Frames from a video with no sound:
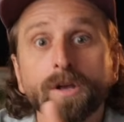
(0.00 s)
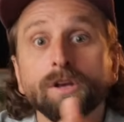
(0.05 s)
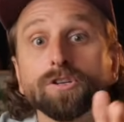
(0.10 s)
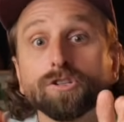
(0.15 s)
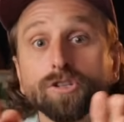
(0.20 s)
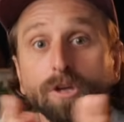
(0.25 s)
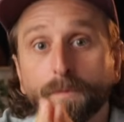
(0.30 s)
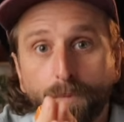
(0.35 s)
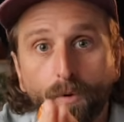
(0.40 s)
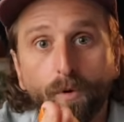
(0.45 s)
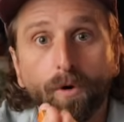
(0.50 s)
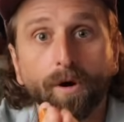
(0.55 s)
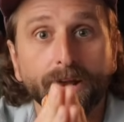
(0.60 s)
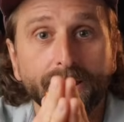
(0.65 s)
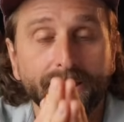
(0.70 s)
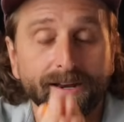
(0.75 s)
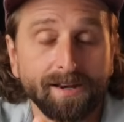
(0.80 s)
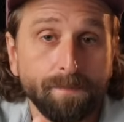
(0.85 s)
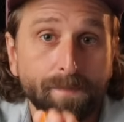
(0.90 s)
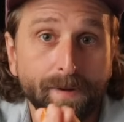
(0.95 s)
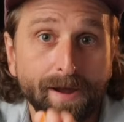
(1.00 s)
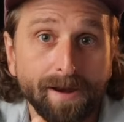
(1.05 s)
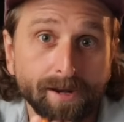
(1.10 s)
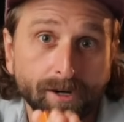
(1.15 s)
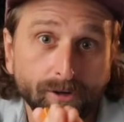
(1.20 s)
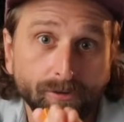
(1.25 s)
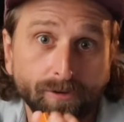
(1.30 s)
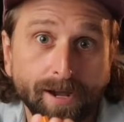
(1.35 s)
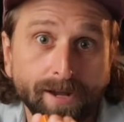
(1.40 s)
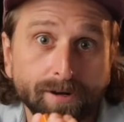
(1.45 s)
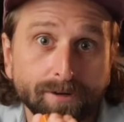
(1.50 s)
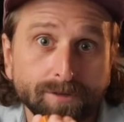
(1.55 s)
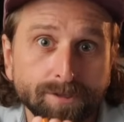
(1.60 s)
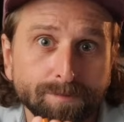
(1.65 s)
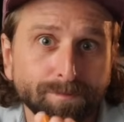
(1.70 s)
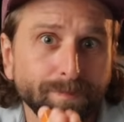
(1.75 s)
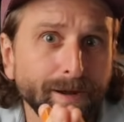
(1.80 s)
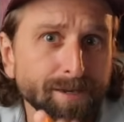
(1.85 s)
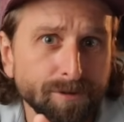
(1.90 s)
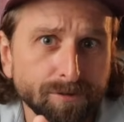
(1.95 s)
Support independent
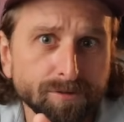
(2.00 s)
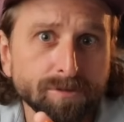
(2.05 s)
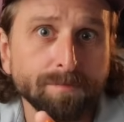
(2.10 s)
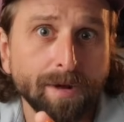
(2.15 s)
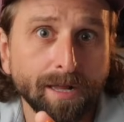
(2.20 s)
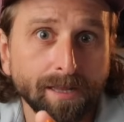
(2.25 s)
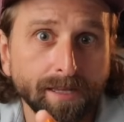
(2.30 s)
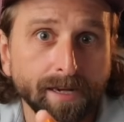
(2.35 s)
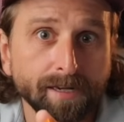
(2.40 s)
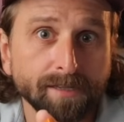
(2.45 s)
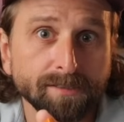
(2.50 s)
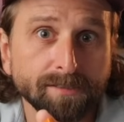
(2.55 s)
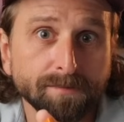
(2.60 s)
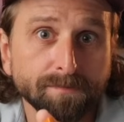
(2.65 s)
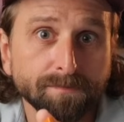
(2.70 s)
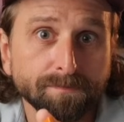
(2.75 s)
creators by using my links.